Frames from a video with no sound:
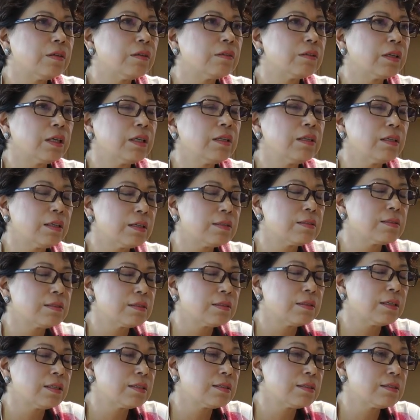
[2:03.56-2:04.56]
Okay,
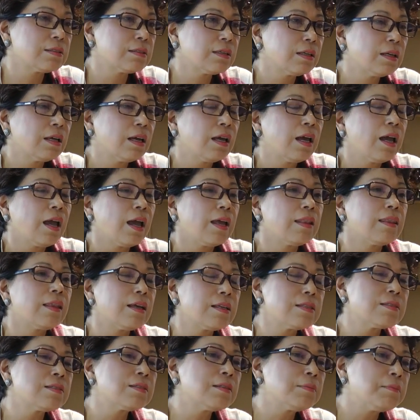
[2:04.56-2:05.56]
that's that's and
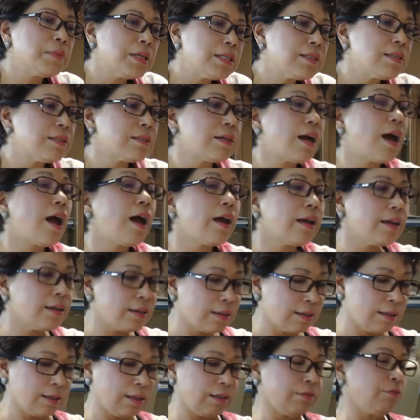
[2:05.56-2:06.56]
that's the message I
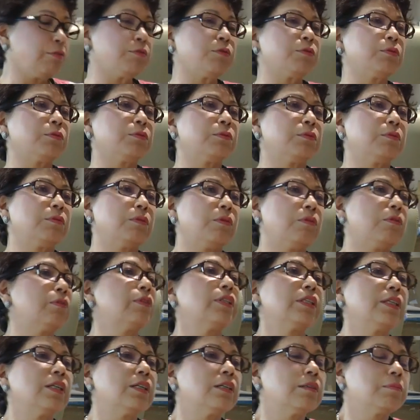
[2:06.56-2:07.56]
give to all
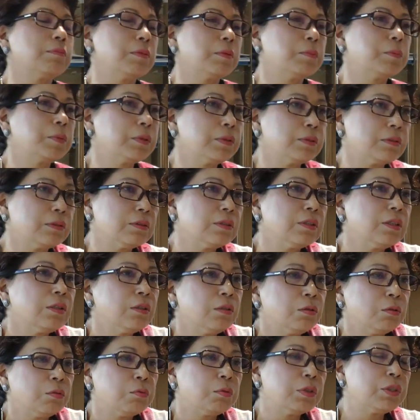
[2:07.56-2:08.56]
the young people
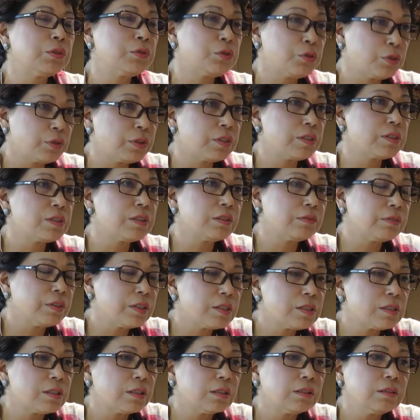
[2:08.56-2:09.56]
who want to join the
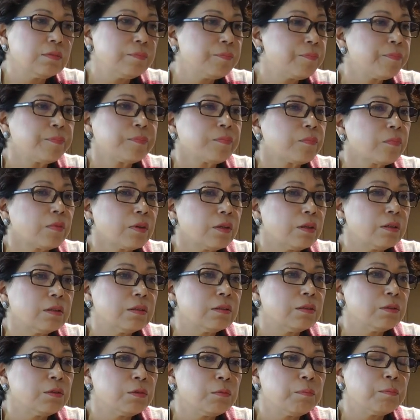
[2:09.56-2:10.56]
service. Huh?
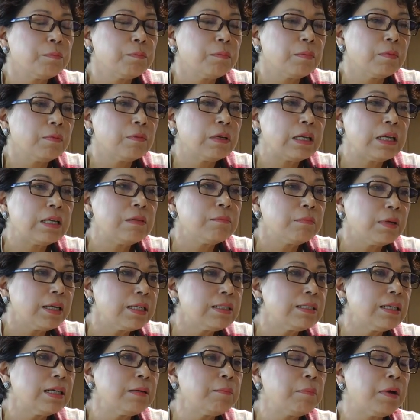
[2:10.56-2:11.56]
Uh, in
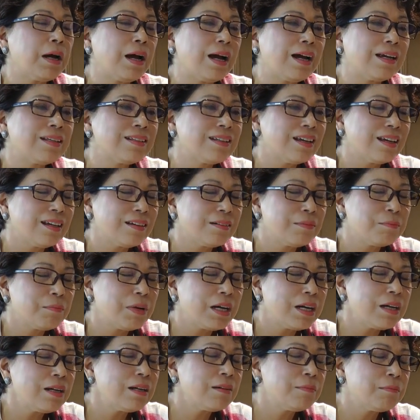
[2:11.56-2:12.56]
my time, I
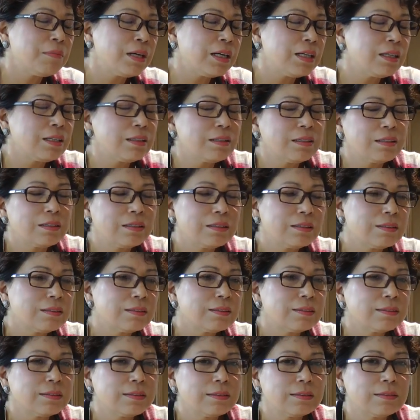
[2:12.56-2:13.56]
my my
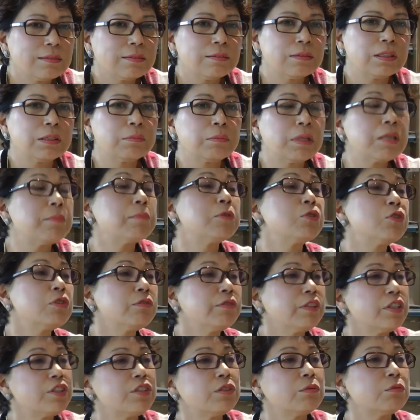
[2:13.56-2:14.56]
well, my
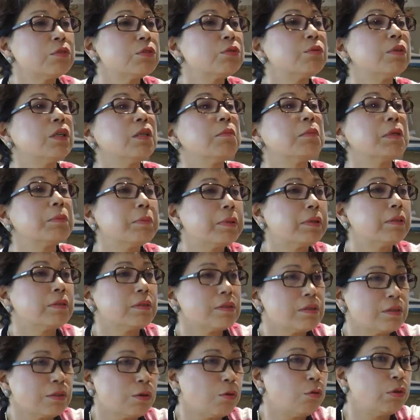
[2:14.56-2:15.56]
motivation was really my
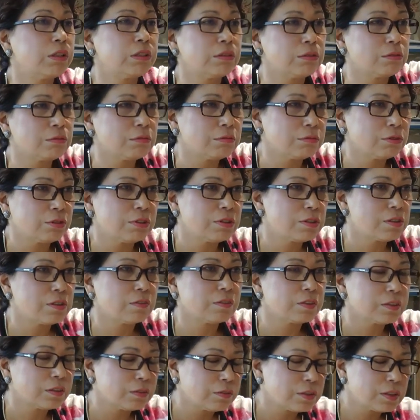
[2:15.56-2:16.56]
parents go and join
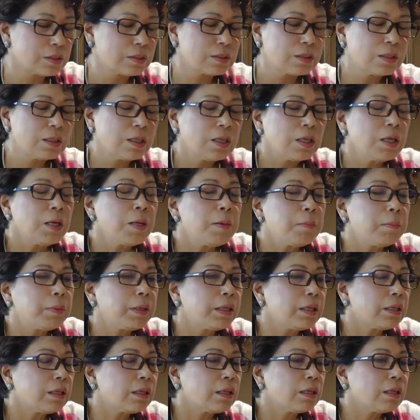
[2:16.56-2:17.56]
civil service,
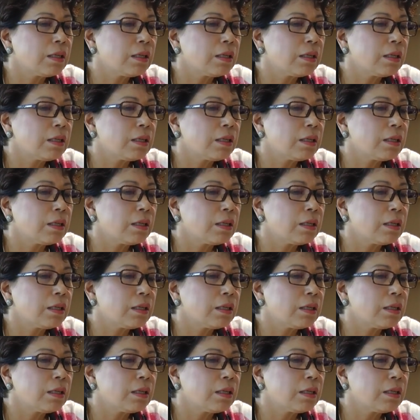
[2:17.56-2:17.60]
but